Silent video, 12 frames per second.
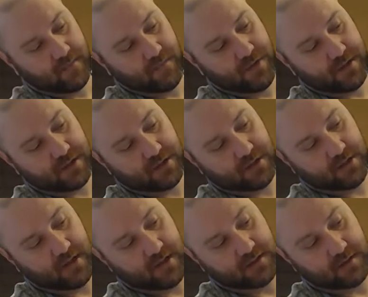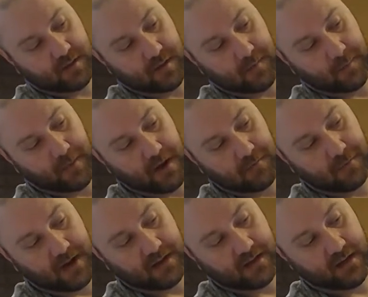This is about
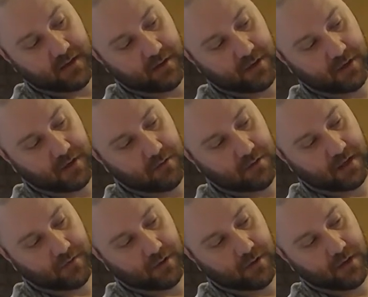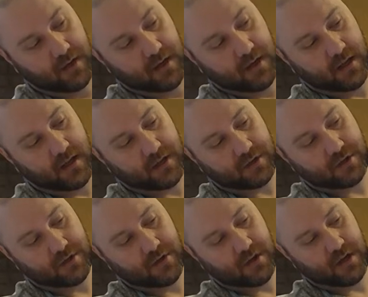right here, the dough level. It
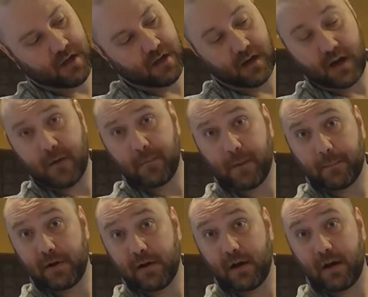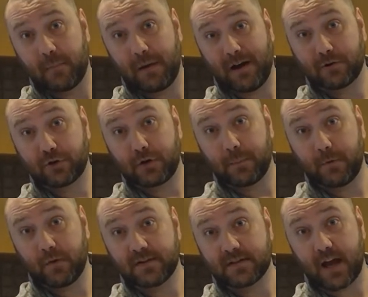should come up about
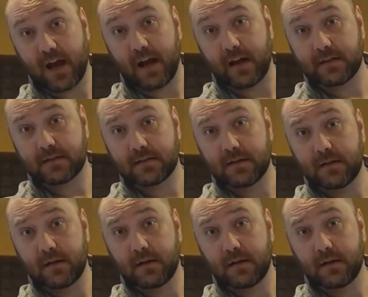triple in size.